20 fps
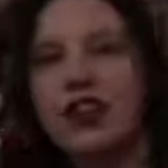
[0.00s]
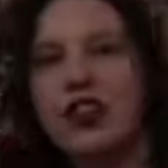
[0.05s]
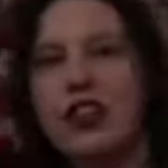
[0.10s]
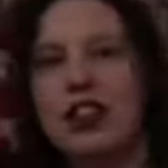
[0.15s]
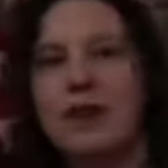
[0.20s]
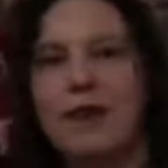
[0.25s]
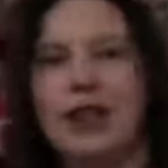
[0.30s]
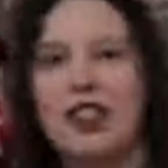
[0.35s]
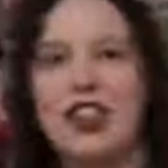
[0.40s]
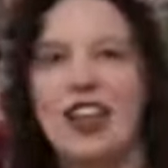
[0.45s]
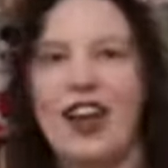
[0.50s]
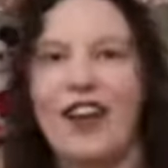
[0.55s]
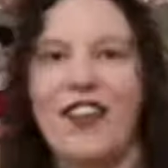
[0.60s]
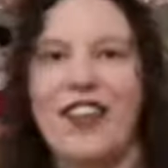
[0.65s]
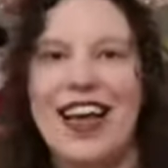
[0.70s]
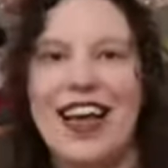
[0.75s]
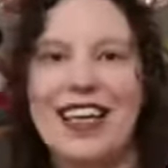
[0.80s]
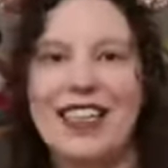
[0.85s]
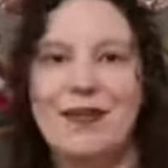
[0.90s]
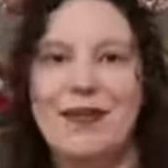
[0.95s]
she's my child
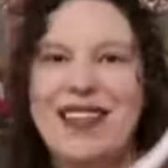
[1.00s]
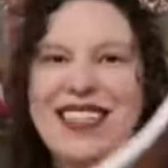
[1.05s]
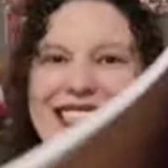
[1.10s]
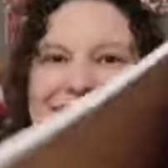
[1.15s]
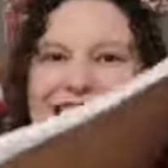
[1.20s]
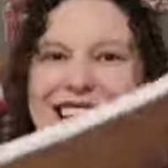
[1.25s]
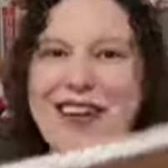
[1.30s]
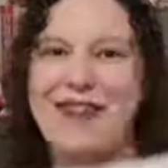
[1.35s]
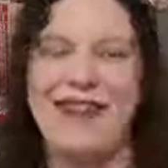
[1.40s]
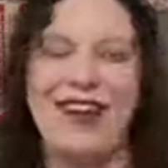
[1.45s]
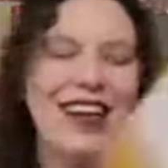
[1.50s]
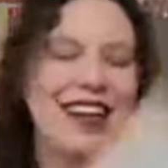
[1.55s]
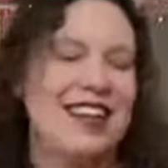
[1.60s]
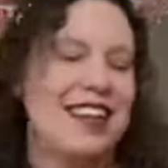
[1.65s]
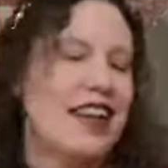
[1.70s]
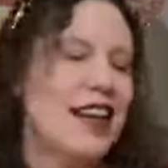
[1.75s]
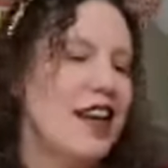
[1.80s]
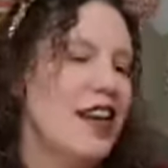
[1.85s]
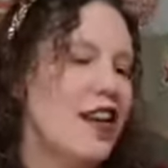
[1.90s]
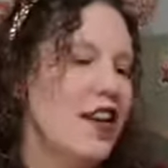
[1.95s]
that has messy handwriting.
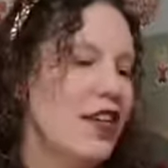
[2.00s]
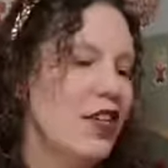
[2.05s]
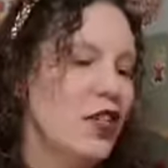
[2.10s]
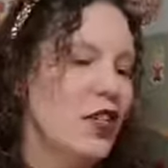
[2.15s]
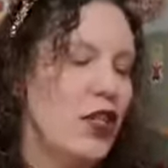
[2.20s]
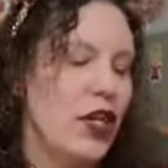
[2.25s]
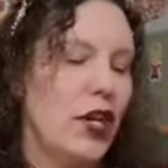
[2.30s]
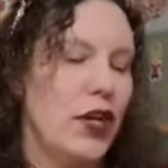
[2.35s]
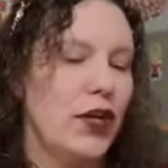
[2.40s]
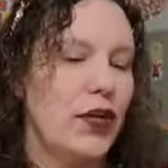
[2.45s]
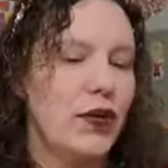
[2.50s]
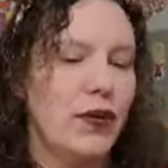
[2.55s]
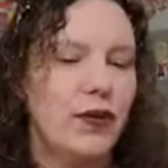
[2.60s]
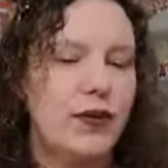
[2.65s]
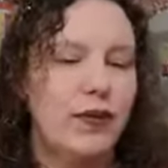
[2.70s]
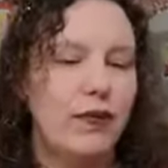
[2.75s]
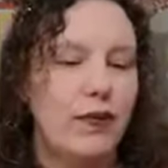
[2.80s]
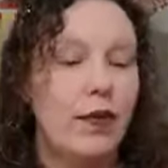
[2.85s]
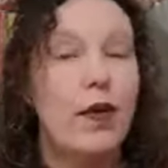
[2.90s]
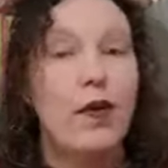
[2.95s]
So,
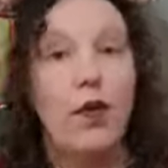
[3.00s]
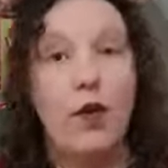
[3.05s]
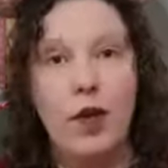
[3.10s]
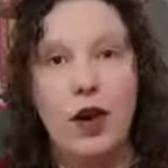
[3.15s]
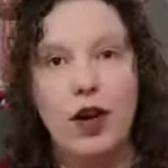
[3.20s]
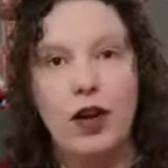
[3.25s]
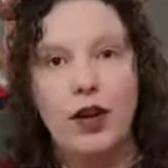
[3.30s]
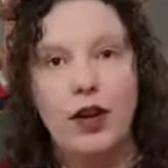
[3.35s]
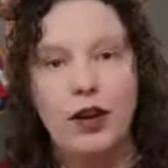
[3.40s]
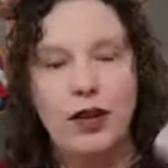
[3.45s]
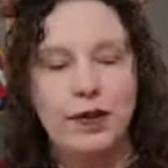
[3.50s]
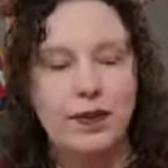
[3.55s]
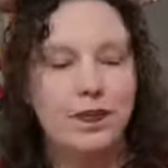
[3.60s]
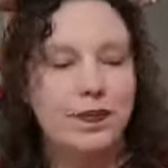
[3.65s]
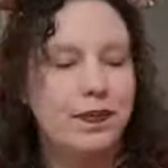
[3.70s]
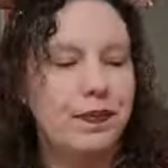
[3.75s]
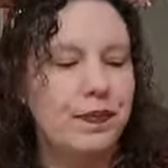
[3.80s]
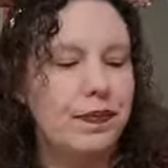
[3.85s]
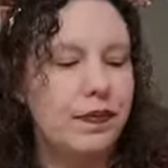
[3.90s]
but we're working on it.